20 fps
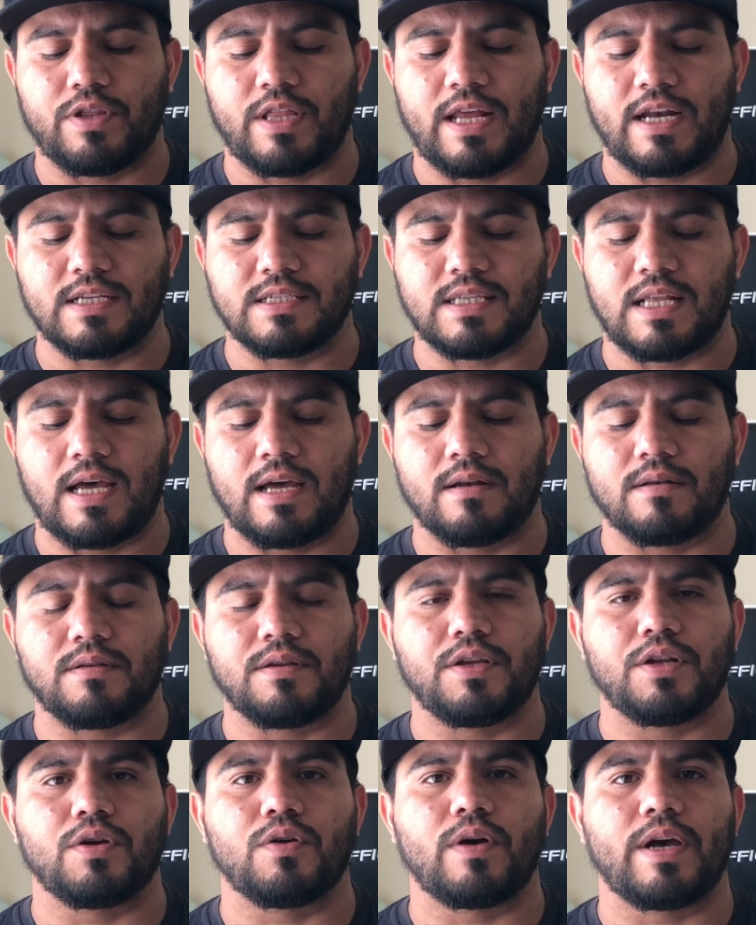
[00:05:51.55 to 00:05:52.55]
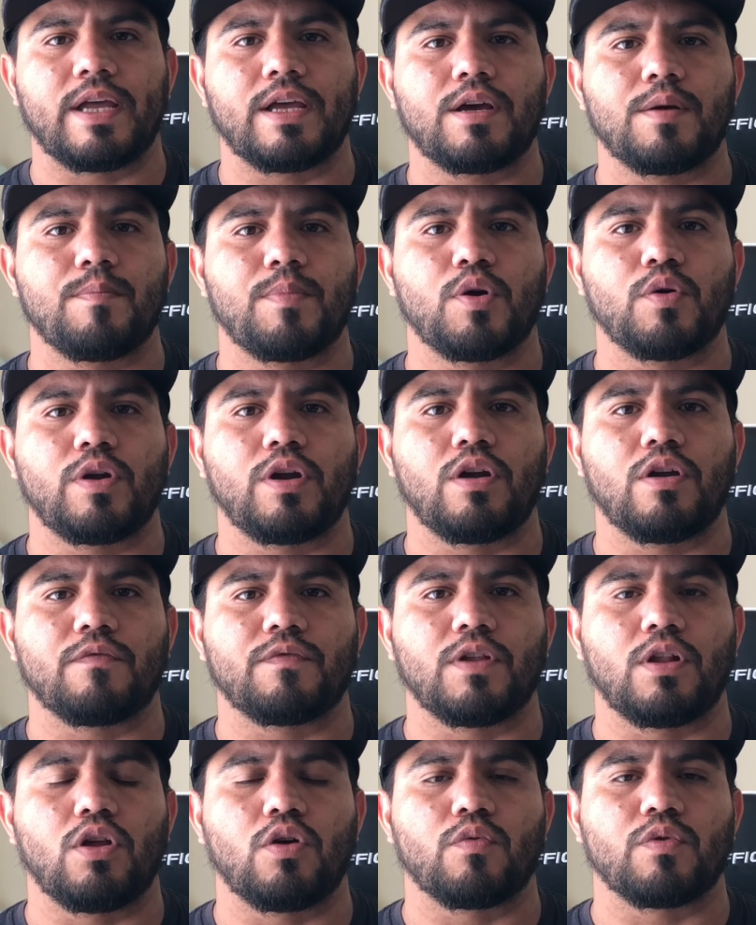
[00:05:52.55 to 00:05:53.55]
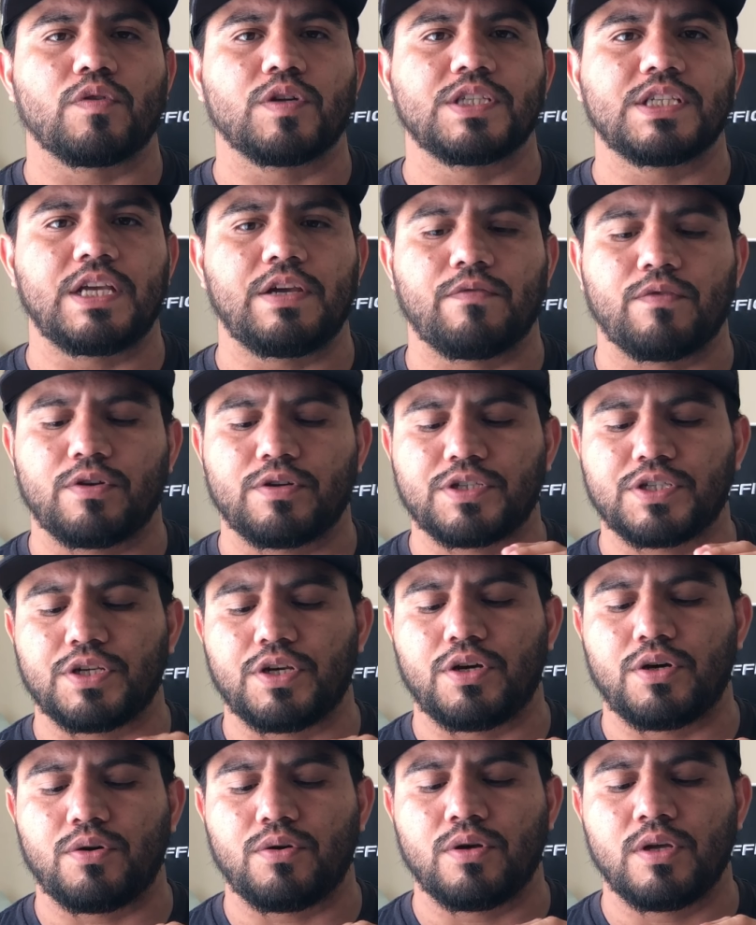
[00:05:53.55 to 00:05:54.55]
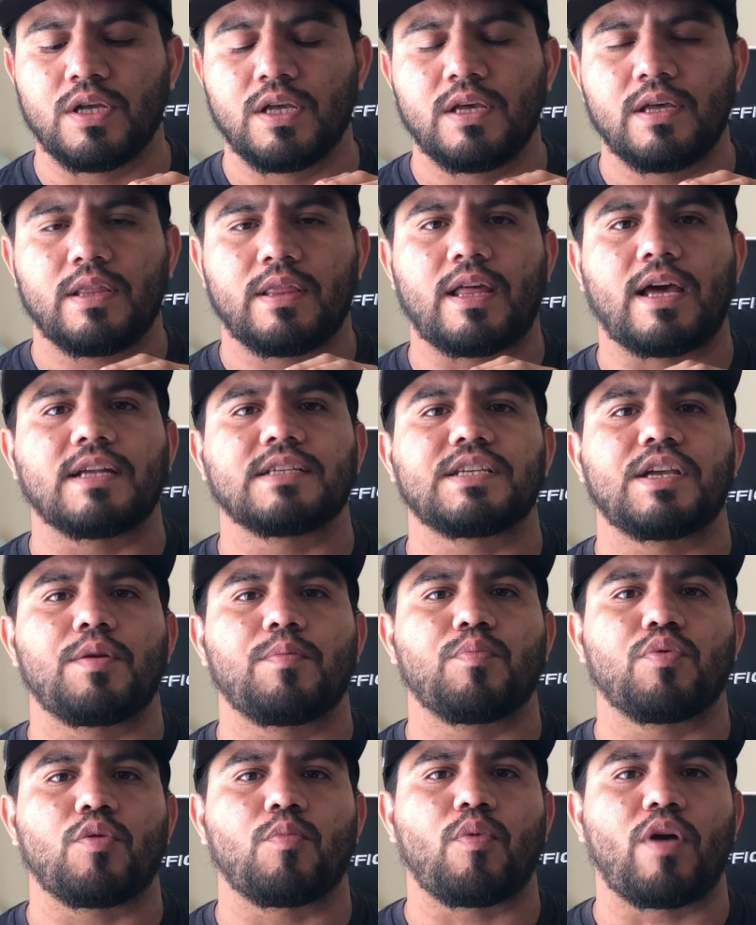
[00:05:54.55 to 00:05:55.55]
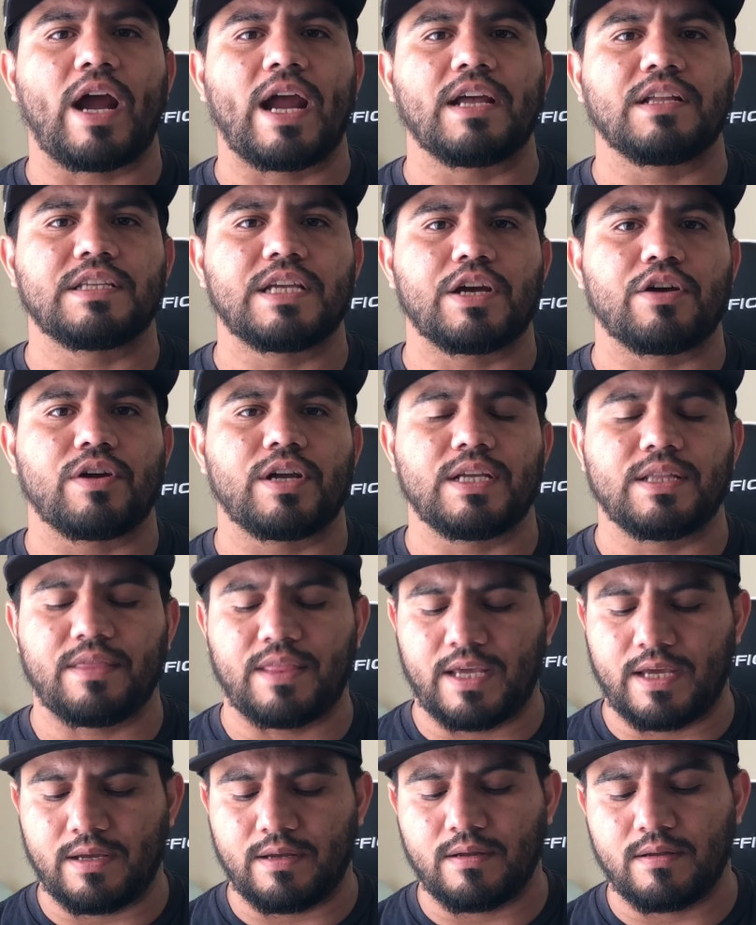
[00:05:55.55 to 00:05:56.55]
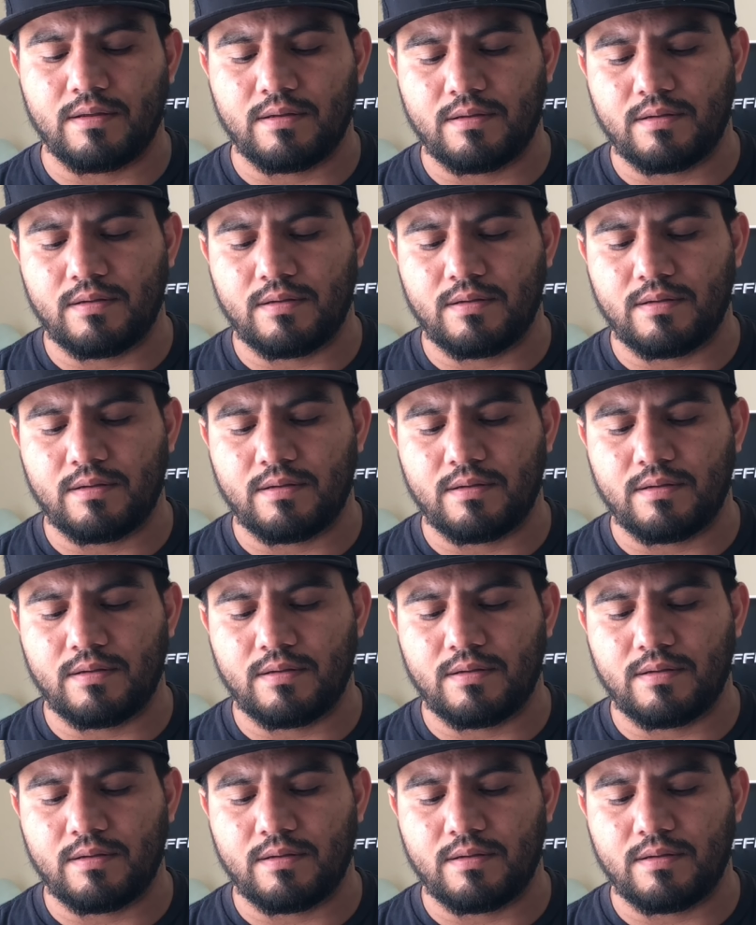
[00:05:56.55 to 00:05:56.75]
That is not, you know, a component of the lower receiver, so that is a proprietary thing.